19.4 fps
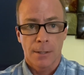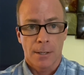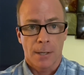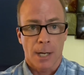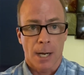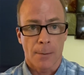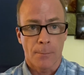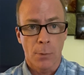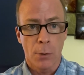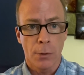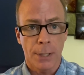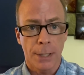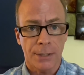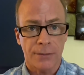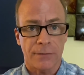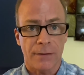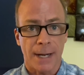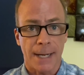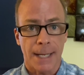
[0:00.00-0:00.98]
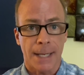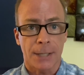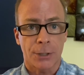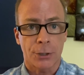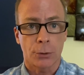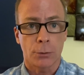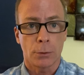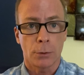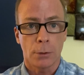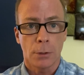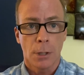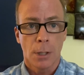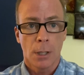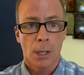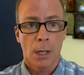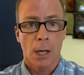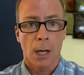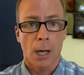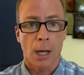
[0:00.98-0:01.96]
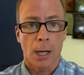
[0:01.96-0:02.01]
Now, Moody's financial
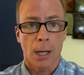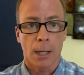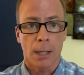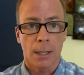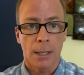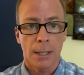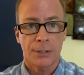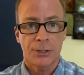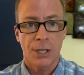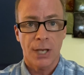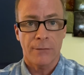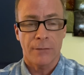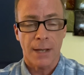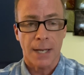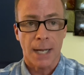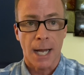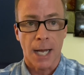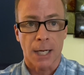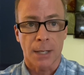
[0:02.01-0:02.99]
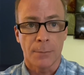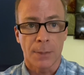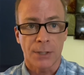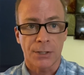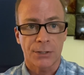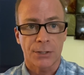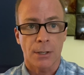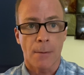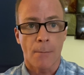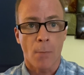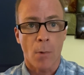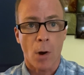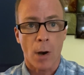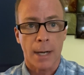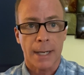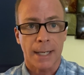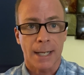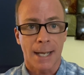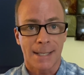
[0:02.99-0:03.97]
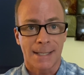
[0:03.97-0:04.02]
chief economist,
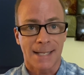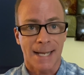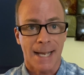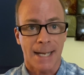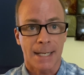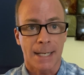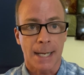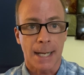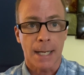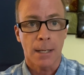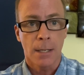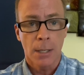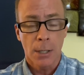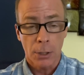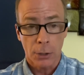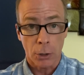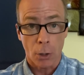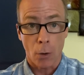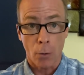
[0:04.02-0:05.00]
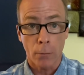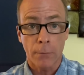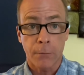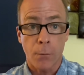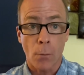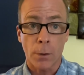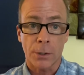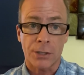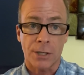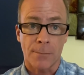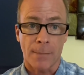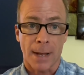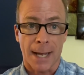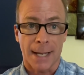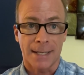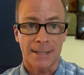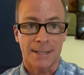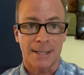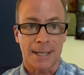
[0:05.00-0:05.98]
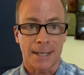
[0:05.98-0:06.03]
Mark Zandi, told Fortune
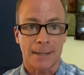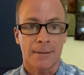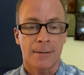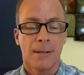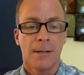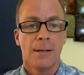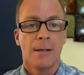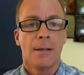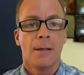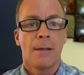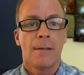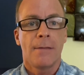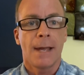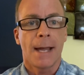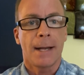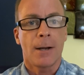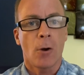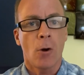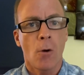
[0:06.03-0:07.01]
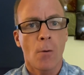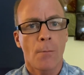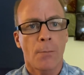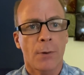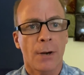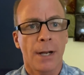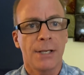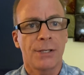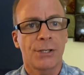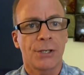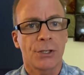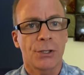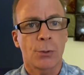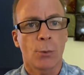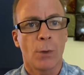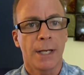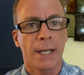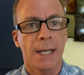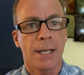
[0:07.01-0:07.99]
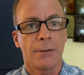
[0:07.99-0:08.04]
magazine that home prices
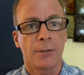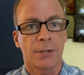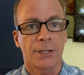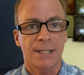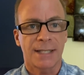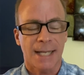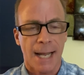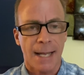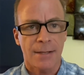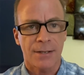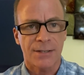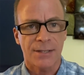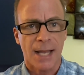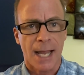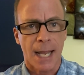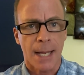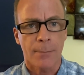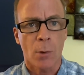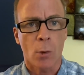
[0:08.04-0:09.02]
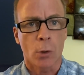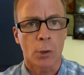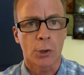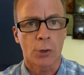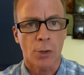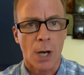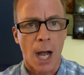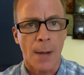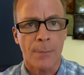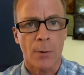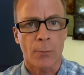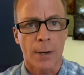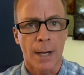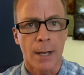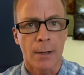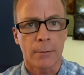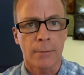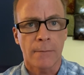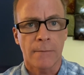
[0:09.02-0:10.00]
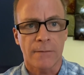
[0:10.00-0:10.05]
would either stay the same or drop
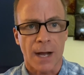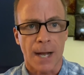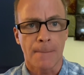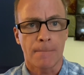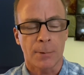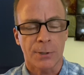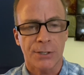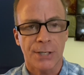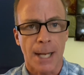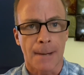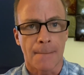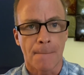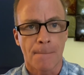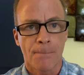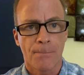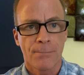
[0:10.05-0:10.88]
around 5%.